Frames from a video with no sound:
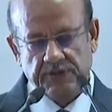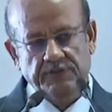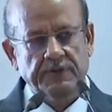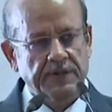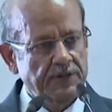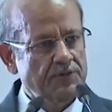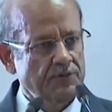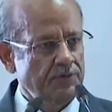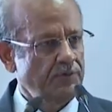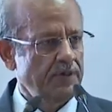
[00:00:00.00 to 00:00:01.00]
is one issue,
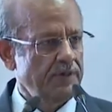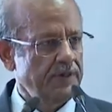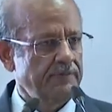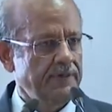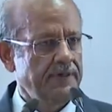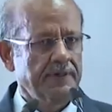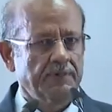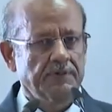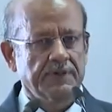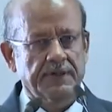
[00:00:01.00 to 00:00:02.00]
you may not have heard
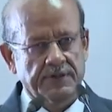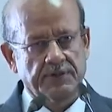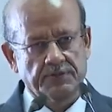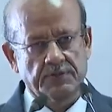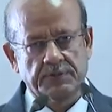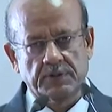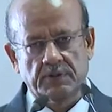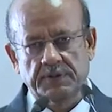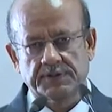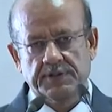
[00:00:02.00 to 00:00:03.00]
about that, there used to be
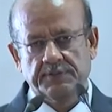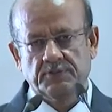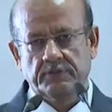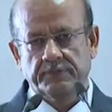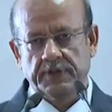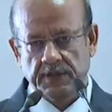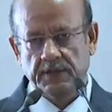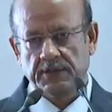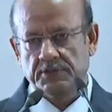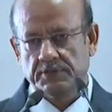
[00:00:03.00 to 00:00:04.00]
government schemes of
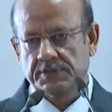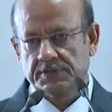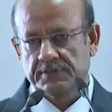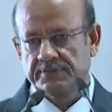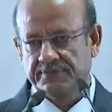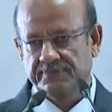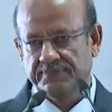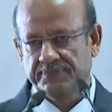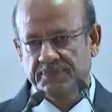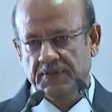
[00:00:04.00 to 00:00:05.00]
adult education.
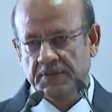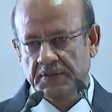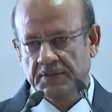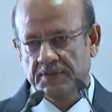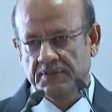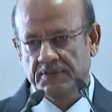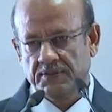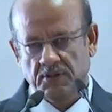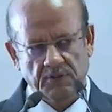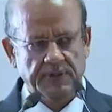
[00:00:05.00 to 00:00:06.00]

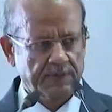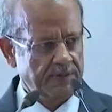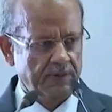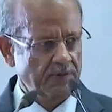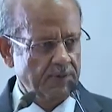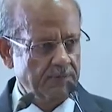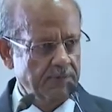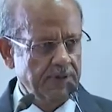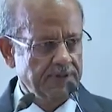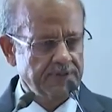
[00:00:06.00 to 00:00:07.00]
Long back, now
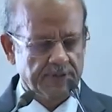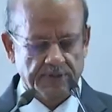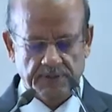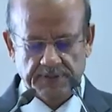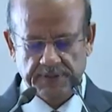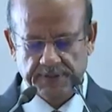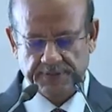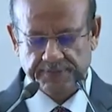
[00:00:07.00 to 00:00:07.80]
probably these are not there.